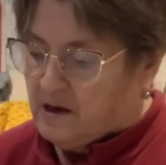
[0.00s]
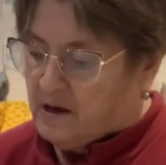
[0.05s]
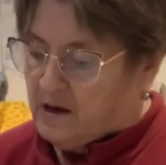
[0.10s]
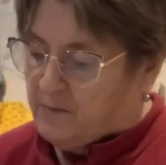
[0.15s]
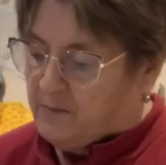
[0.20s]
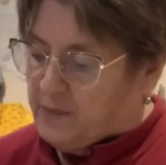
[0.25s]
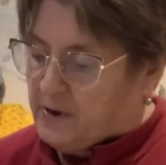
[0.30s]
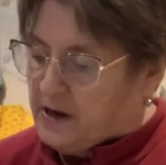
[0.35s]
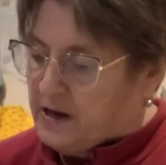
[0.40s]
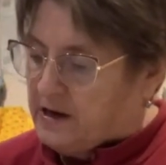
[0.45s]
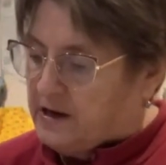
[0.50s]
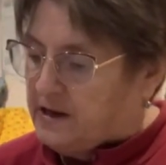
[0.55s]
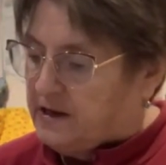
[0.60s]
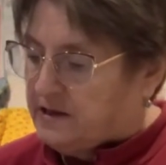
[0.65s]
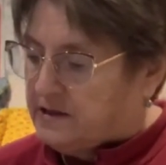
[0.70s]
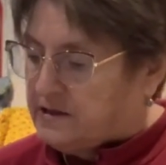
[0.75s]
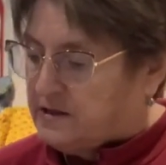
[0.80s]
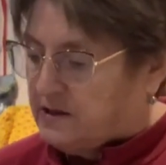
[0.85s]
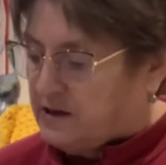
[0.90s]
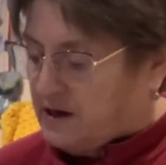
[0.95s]
but
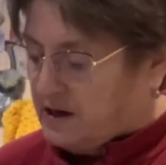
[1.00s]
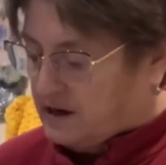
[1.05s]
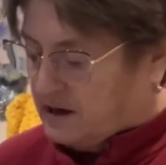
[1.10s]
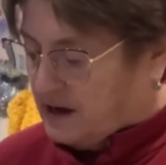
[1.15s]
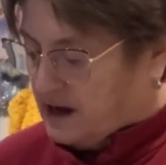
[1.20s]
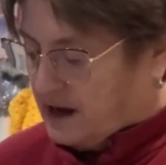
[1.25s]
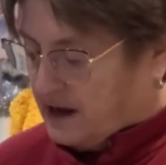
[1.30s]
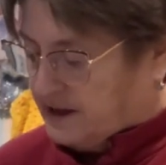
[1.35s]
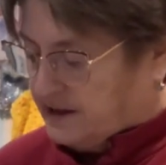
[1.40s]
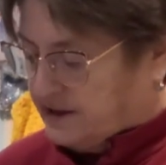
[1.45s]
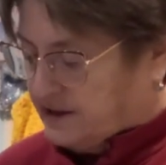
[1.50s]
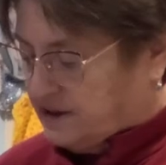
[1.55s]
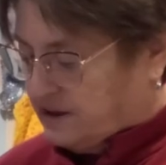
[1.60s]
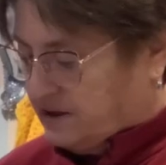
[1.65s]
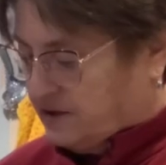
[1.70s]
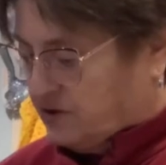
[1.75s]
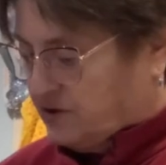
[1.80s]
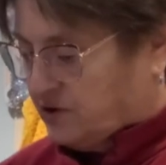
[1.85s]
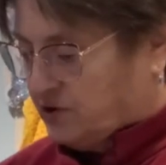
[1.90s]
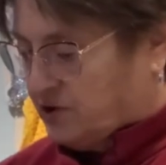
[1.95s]
it's a nice
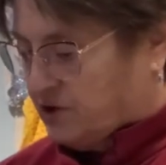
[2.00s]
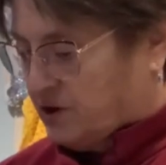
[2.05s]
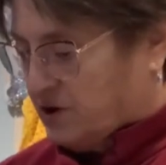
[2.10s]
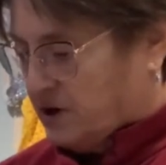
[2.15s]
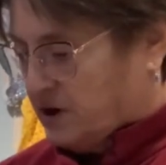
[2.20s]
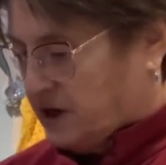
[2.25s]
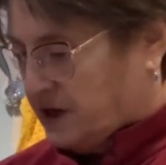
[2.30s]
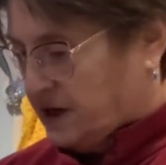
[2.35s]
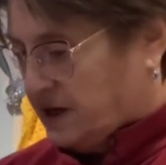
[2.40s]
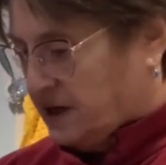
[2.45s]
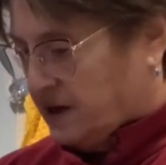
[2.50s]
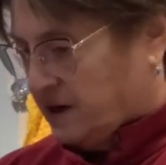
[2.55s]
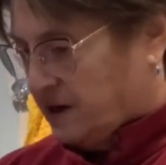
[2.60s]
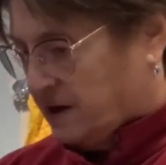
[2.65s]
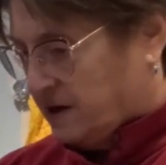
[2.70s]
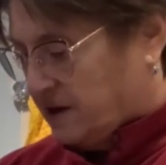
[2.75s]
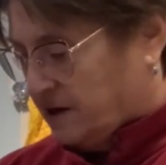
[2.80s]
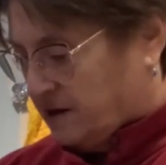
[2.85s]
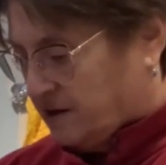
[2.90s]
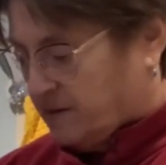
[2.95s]
sturdy
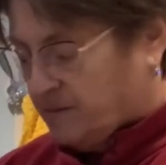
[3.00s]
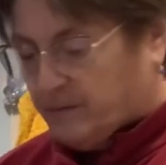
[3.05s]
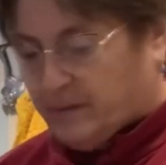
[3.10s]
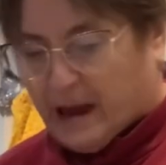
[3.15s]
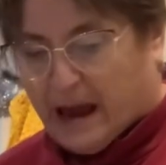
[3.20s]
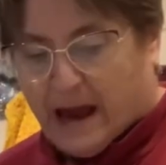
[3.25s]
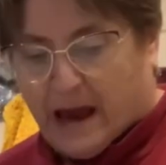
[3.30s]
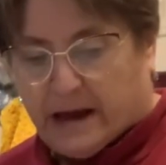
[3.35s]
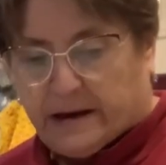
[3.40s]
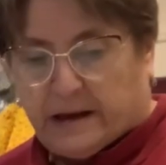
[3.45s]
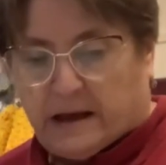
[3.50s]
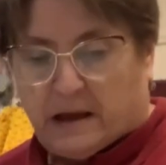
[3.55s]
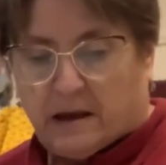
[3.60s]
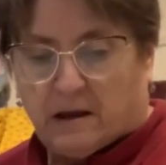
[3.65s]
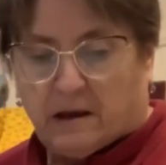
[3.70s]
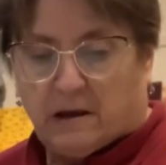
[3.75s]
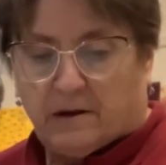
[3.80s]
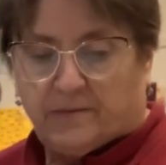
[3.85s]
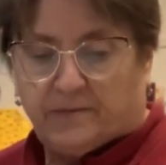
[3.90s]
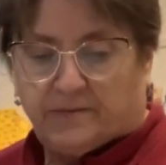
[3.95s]
batting.
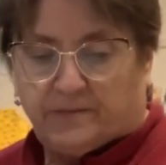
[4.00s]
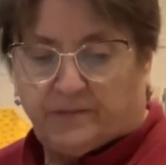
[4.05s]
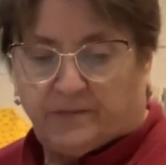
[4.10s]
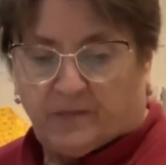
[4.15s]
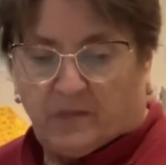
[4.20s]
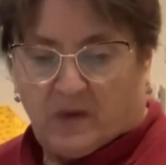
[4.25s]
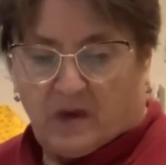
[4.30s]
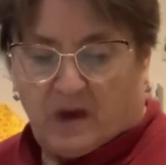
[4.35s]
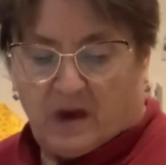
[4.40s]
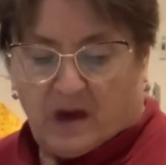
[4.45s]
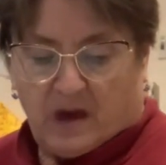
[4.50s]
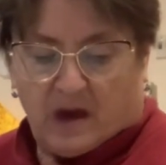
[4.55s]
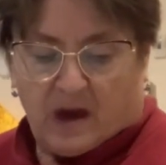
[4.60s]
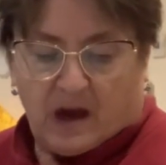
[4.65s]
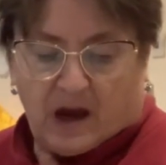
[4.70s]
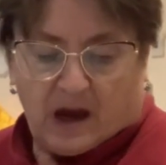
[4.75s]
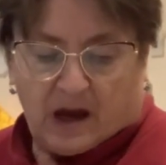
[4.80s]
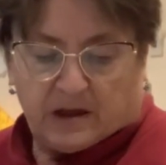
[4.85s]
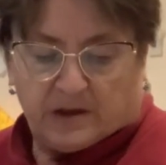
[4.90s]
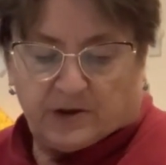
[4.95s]

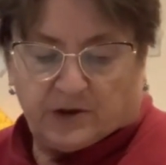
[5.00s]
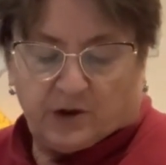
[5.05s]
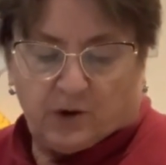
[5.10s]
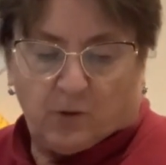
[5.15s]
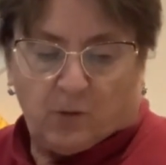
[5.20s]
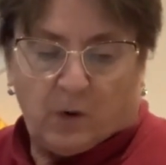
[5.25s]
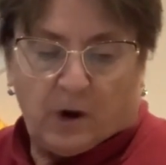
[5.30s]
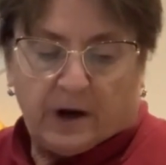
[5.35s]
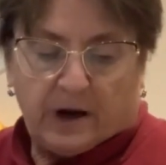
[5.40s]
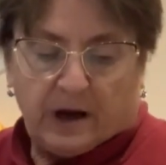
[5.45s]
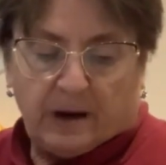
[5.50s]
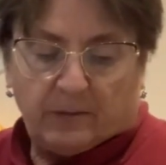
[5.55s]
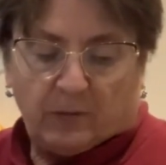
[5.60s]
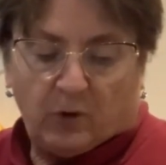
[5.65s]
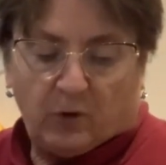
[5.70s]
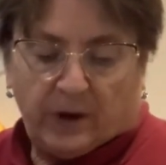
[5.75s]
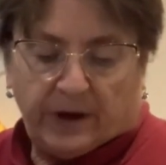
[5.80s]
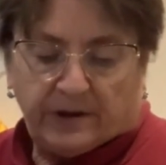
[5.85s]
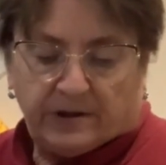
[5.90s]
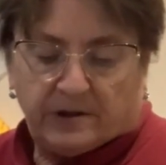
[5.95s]
And so what I'm
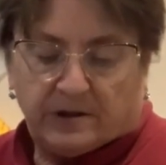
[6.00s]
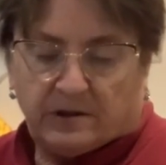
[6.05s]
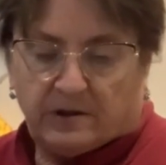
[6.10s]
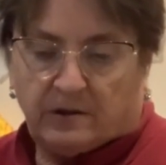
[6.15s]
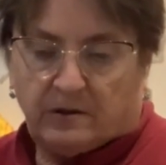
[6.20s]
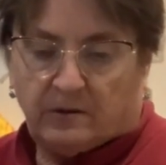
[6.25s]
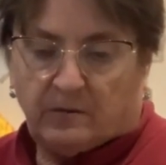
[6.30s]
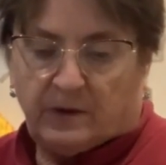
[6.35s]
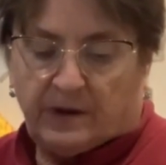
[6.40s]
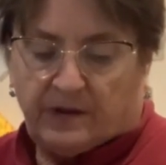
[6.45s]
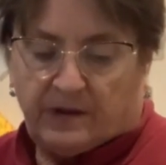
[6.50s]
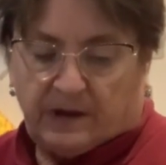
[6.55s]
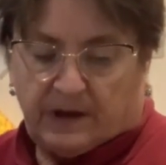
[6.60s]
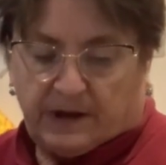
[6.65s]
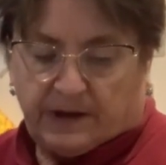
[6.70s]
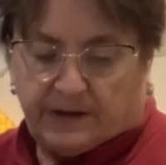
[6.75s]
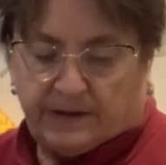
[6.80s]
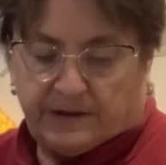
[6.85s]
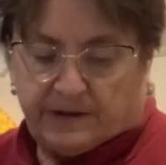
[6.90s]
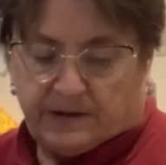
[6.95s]
going to do with
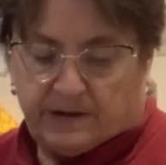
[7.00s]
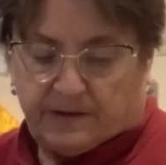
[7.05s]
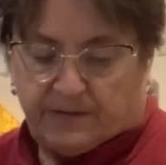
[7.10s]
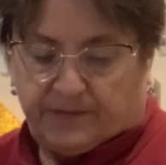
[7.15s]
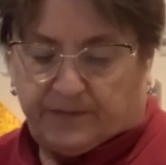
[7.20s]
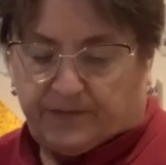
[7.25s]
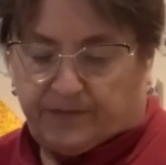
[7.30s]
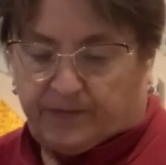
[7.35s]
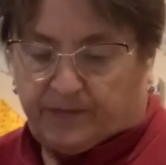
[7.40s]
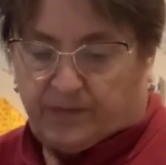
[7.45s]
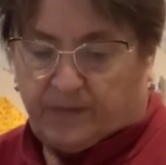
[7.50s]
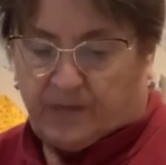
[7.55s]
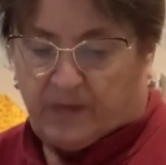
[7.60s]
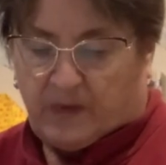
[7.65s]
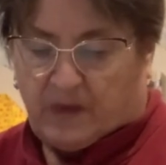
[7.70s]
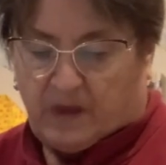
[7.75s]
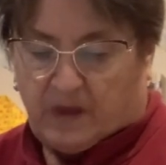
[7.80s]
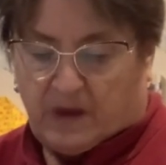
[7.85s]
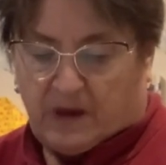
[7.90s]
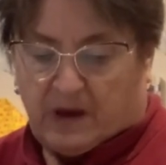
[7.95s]
this
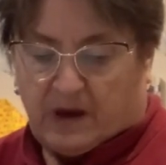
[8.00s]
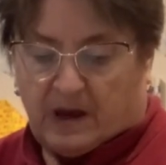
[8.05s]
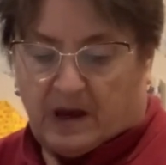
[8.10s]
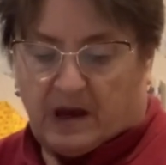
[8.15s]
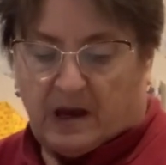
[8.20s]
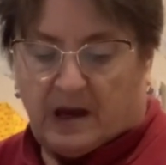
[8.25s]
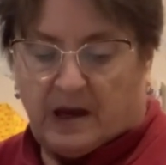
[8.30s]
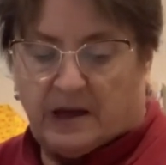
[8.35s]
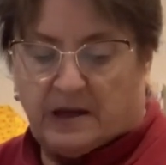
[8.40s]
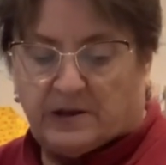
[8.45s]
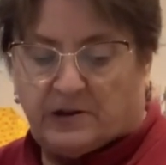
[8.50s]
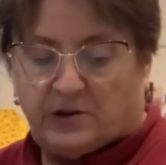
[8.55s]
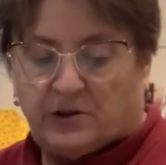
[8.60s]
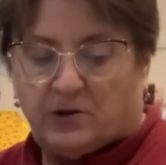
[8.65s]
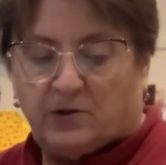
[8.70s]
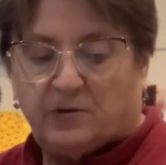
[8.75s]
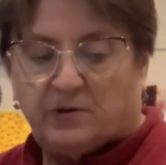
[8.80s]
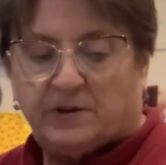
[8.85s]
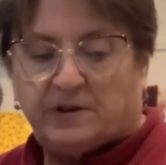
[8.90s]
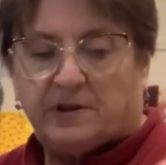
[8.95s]
is
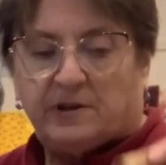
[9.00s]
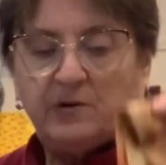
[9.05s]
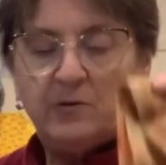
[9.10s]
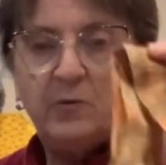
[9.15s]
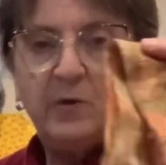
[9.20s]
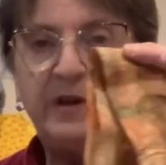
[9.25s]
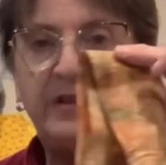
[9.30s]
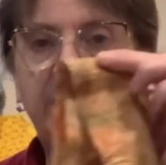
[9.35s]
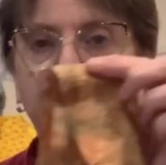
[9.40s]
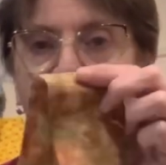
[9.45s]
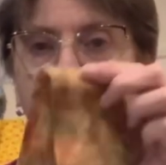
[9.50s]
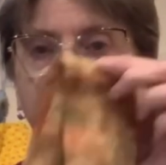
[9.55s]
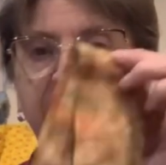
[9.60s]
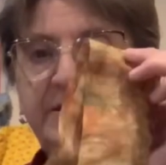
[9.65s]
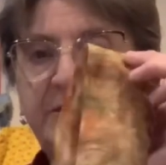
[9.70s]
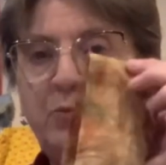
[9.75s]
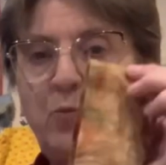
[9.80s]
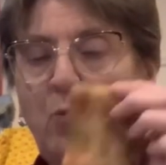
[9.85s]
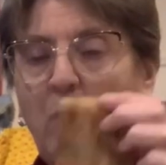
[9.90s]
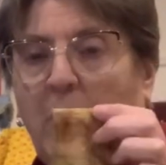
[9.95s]
use it with
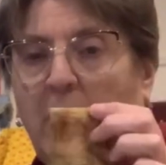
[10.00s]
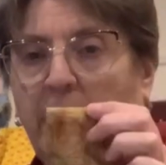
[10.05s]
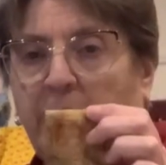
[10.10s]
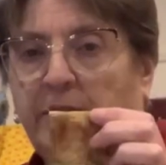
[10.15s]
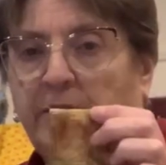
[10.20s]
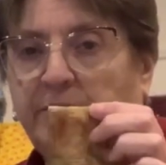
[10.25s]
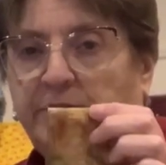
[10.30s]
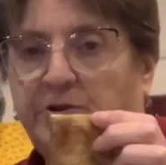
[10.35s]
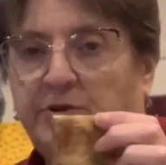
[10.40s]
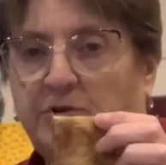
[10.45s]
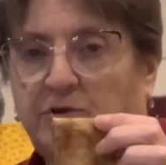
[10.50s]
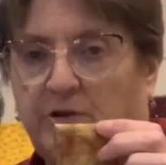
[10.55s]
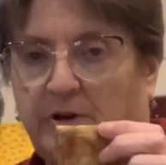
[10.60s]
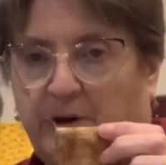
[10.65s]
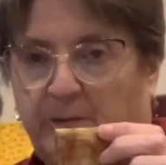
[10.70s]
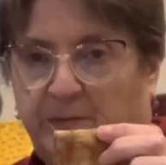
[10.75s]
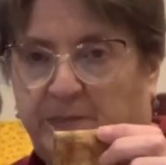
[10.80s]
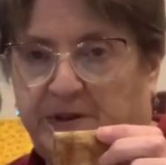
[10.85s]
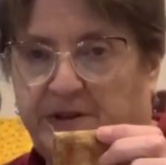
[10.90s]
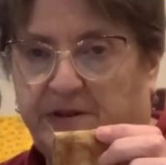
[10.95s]
these wider
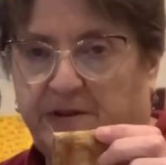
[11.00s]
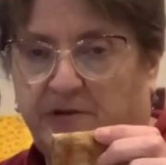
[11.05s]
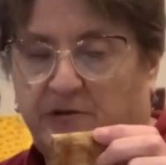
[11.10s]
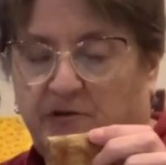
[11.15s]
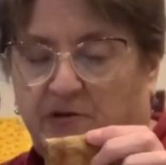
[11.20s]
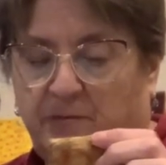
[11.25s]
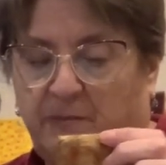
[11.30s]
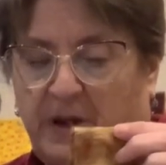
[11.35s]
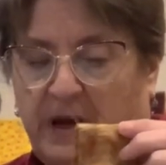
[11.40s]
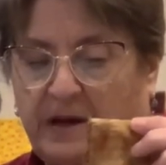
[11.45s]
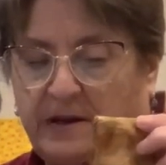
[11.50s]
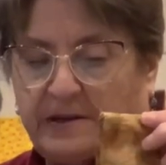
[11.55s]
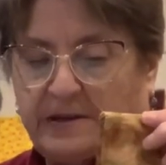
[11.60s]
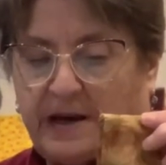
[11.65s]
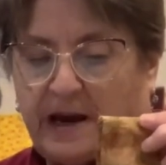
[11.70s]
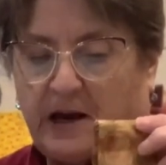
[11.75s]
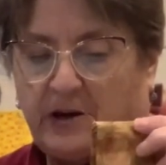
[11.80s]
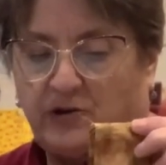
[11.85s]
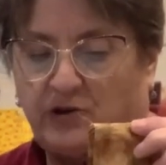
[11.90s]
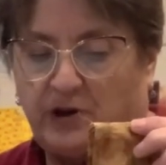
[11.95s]
strips to make
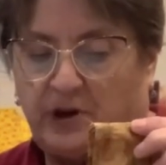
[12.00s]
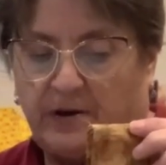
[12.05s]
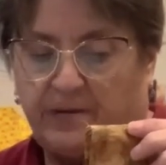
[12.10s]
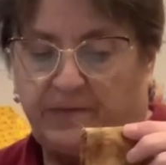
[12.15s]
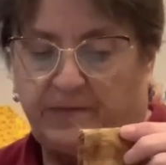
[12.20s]
sashing.